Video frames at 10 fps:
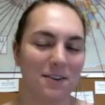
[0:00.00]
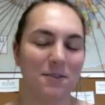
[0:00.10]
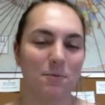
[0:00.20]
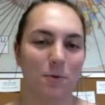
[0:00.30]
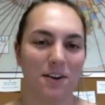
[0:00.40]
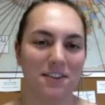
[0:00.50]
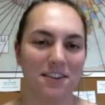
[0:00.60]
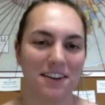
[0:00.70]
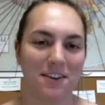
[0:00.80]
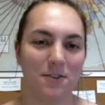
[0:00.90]
word
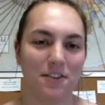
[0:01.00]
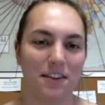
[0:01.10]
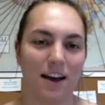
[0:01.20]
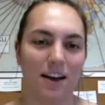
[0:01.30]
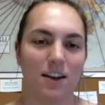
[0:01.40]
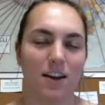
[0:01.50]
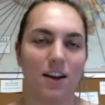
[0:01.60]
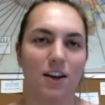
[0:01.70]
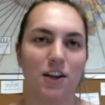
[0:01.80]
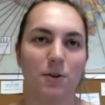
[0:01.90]
to use, that
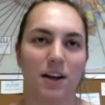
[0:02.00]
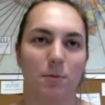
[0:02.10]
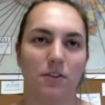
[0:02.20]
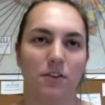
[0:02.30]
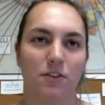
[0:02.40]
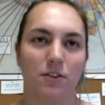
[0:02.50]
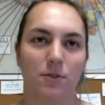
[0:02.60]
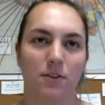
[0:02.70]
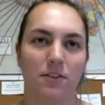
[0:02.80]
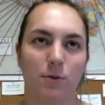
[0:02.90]
you're able to do
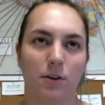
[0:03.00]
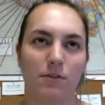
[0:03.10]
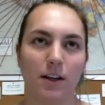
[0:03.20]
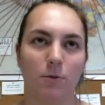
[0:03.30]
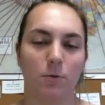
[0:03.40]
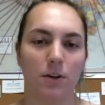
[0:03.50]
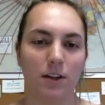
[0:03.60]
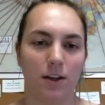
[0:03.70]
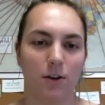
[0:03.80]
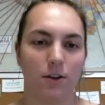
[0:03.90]
this sort of like
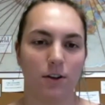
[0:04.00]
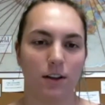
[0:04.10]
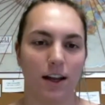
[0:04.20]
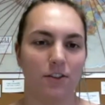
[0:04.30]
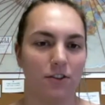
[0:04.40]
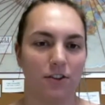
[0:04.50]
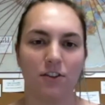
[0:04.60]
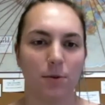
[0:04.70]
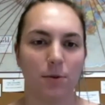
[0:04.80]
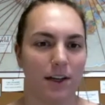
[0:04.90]
really
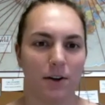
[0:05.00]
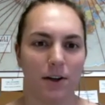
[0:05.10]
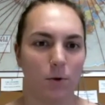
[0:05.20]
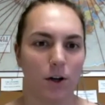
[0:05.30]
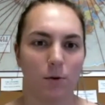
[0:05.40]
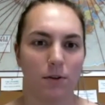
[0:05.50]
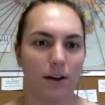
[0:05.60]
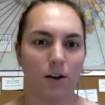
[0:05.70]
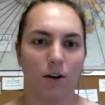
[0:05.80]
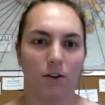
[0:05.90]
interdisciplinary work with
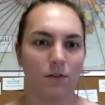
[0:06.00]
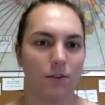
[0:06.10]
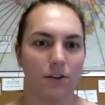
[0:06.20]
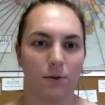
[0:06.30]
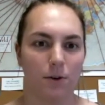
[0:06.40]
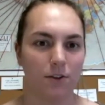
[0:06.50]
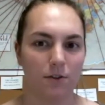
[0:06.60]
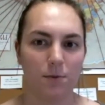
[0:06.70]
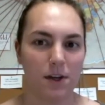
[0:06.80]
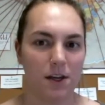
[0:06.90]
like all different sorts of
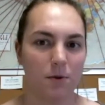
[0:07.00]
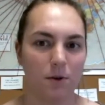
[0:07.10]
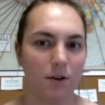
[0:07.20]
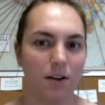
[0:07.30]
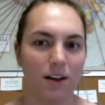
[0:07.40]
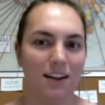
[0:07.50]
people,